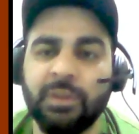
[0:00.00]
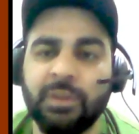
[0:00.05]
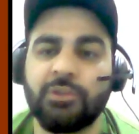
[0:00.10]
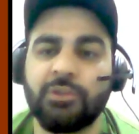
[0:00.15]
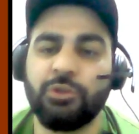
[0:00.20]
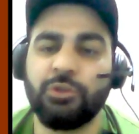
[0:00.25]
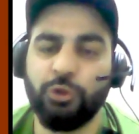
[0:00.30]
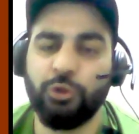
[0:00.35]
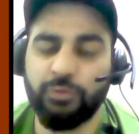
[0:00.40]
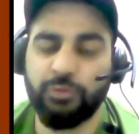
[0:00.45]

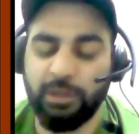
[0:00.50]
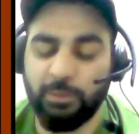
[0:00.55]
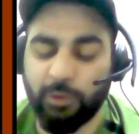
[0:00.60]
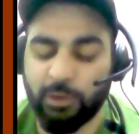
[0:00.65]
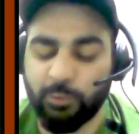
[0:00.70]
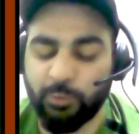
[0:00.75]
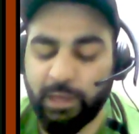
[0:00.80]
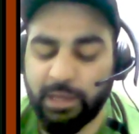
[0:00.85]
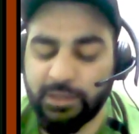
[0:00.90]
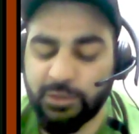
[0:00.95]
So usually
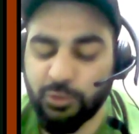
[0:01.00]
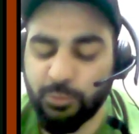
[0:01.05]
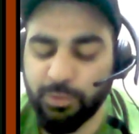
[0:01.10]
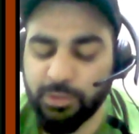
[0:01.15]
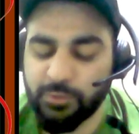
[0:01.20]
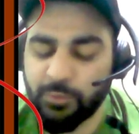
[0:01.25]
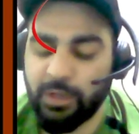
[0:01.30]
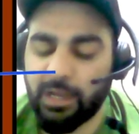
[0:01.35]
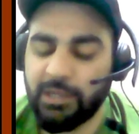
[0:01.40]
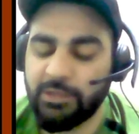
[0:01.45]
what we assume
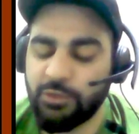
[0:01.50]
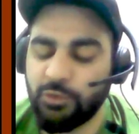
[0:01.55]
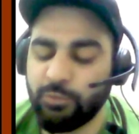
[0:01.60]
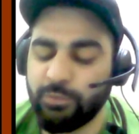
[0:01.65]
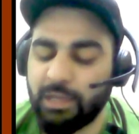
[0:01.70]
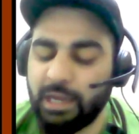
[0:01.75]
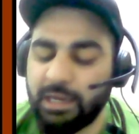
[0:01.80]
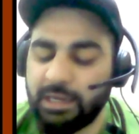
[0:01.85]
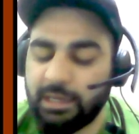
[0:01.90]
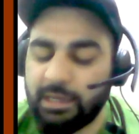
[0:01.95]
is, we assume
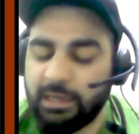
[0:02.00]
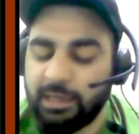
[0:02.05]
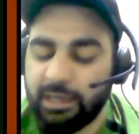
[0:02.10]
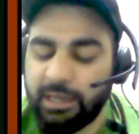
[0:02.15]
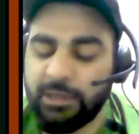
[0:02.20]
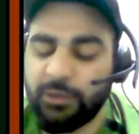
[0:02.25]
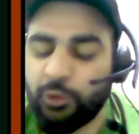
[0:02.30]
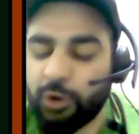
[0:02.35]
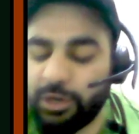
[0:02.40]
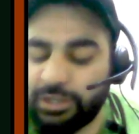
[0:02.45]
that
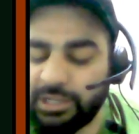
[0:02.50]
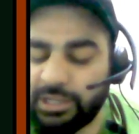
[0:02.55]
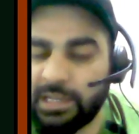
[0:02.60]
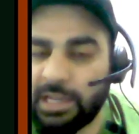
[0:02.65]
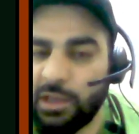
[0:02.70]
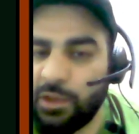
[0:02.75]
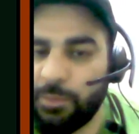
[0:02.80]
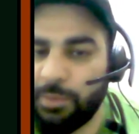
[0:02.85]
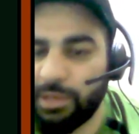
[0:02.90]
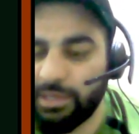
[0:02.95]
in Gaussian
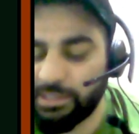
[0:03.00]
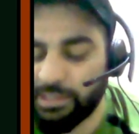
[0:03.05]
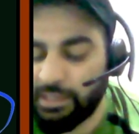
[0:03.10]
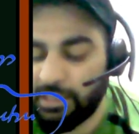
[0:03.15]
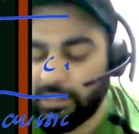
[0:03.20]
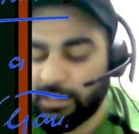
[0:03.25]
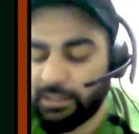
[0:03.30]
naive Bayes